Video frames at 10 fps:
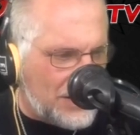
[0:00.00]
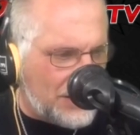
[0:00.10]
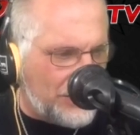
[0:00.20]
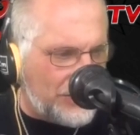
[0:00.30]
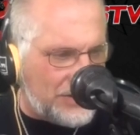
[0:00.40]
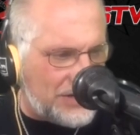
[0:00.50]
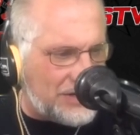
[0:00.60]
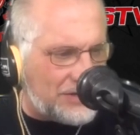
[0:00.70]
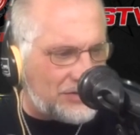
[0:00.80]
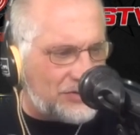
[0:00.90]

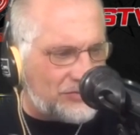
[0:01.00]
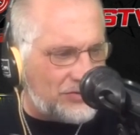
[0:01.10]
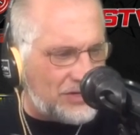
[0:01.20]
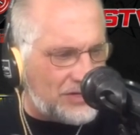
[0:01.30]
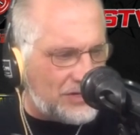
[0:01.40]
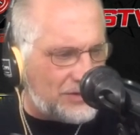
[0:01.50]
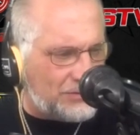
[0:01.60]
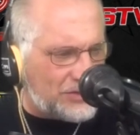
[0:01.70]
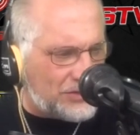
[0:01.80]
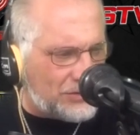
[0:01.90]
this dream
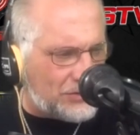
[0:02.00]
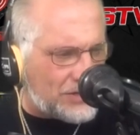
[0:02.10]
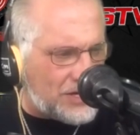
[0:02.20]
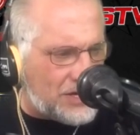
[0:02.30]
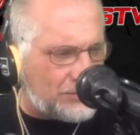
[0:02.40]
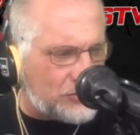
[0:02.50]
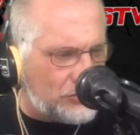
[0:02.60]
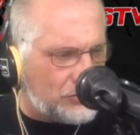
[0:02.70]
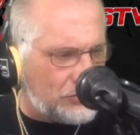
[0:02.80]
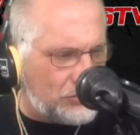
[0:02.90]
to come
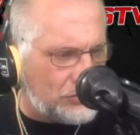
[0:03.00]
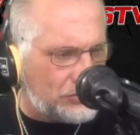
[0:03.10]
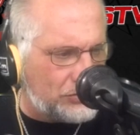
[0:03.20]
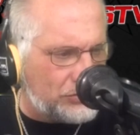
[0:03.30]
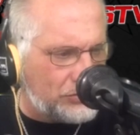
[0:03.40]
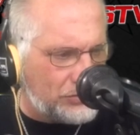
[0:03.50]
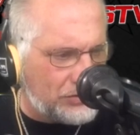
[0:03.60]
true,